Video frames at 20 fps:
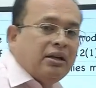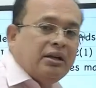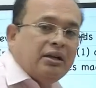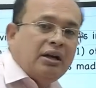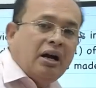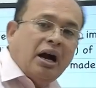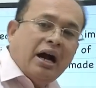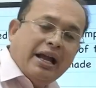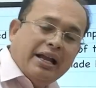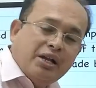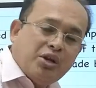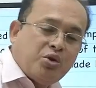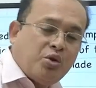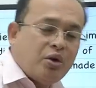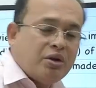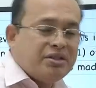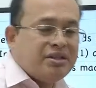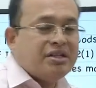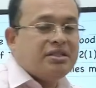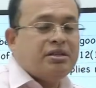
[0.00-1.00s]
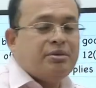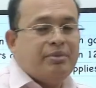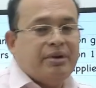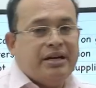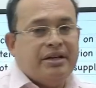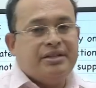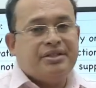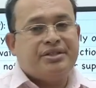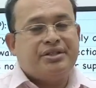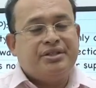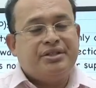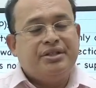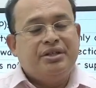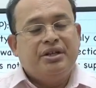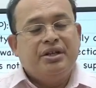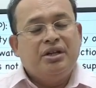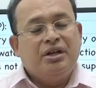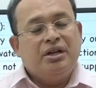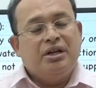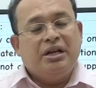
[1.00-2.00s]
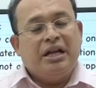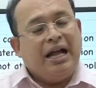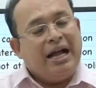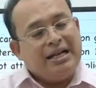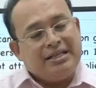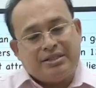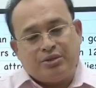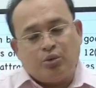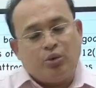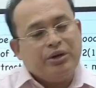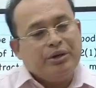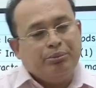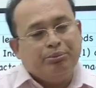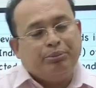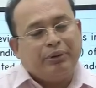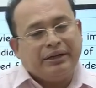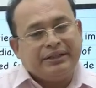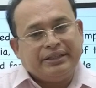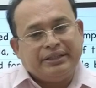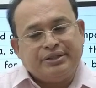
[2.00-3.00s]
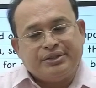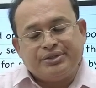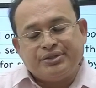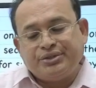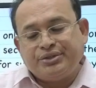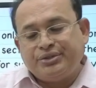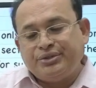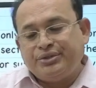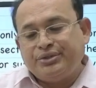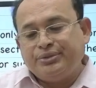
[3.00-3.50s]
High Court judgments has one importance.